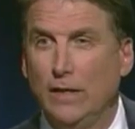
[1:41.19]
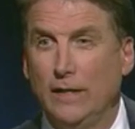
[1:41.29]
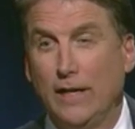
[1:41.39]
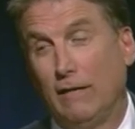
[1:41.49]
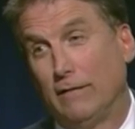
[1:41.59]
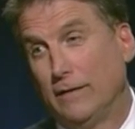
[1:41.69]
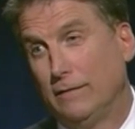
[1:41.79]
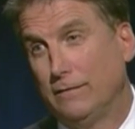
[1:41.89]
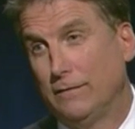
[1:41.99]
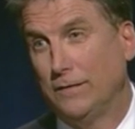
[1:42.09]
And not only
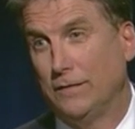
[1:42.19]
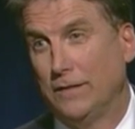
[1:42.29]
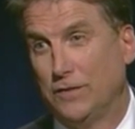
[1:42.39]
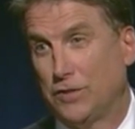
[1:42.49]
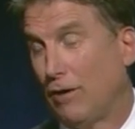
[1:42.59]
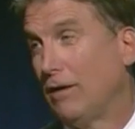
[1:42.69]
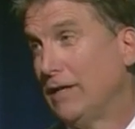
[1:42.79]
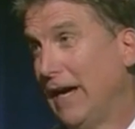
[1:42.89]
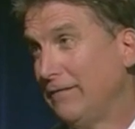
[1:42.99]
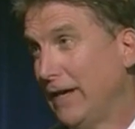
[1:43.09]
does
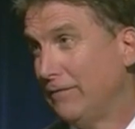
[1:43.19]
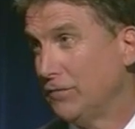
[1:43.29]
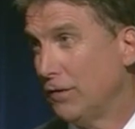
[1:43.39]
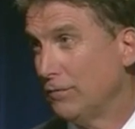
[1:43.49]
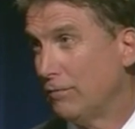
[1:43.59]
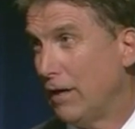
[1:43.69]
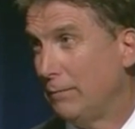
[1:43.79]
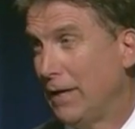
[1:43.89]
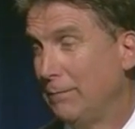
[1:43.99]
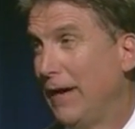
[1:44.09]
Charlotte have to have its own crime lab?